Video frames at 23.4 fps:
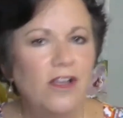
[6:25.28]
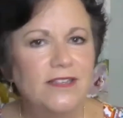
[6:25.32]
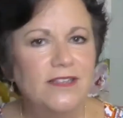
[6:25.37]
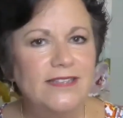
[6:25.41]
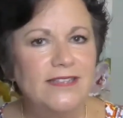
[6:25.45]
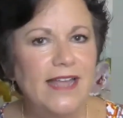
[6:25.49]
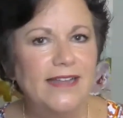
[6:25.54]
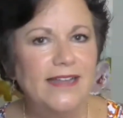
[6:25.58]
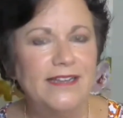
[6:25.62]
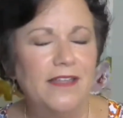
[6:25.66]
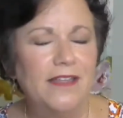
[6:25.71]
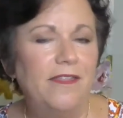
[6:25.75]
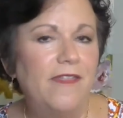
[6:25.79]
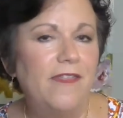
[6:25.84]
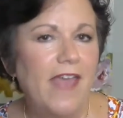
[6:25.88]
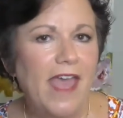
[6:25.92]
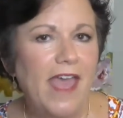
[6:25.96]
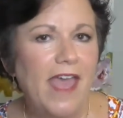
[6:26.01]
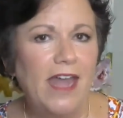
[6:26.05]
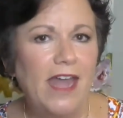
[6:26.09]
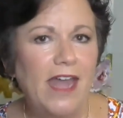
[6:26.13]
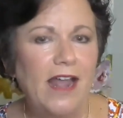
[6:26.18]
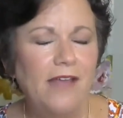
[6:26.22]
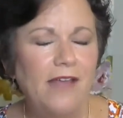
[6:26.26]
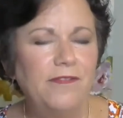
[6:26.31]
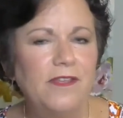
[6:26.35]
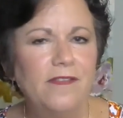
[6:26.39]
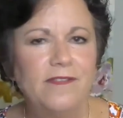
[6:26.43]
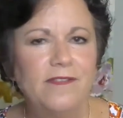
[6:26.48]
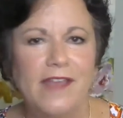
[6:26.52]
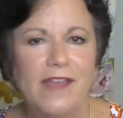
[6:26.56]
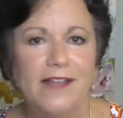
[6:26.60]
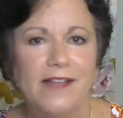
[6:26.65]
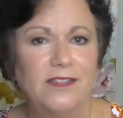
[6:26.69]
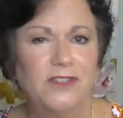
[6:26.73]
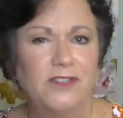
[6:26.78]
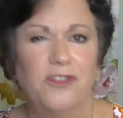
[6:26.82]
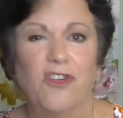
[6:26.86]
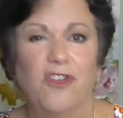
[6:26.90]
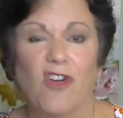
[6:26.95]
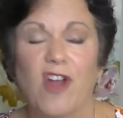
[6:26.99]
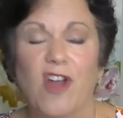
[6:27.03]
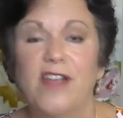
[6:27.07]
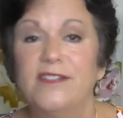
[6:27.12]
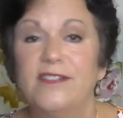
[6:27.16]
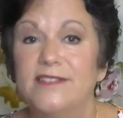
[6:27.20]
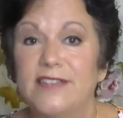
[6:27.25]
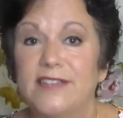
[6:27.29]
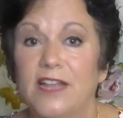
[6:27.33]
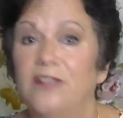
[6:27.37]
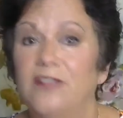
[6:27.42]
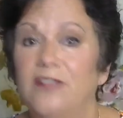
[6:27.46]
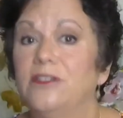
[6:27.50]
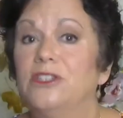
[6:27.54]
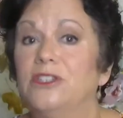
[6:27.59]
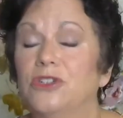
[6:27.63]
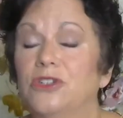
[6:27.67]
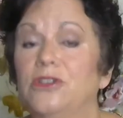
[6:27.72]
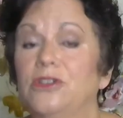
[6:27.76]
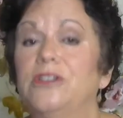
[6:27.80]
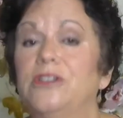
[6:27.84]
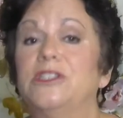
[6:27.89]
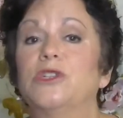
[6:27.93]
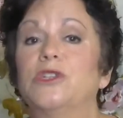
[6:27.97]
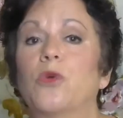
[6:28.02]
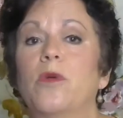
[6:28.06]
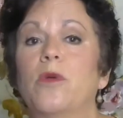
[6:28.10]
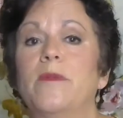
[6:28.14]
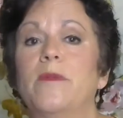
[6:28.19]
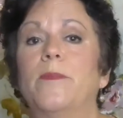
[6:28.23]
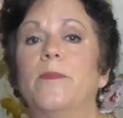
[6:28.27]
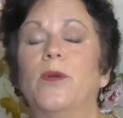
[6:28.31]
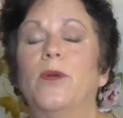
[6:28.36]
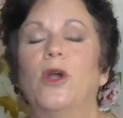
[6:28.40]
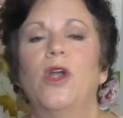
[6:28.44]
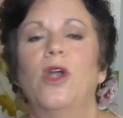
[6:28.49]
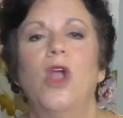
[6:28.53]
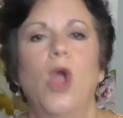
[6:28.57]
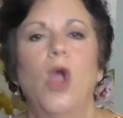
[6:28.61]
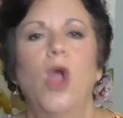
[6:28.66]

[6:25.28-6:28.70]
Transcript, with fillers: as I did that, I think that's a great selling tool is to remember